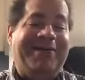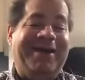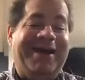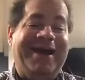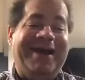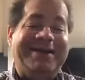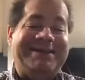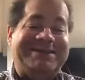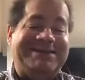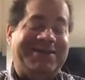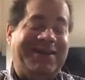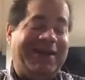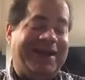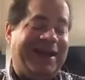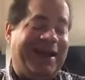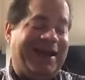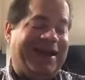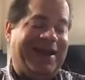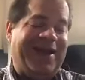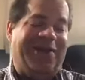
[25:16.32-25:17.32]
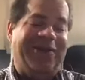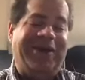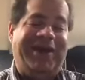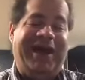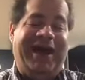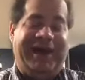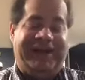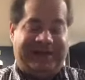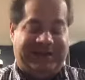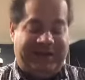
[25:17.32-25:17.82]
what else do I got going
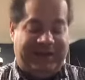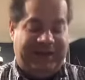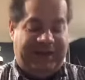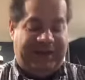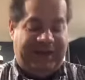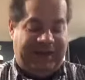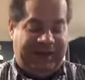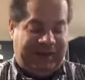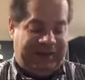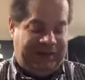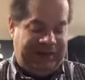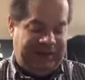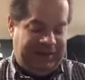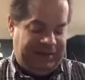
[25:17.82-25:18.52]
on today?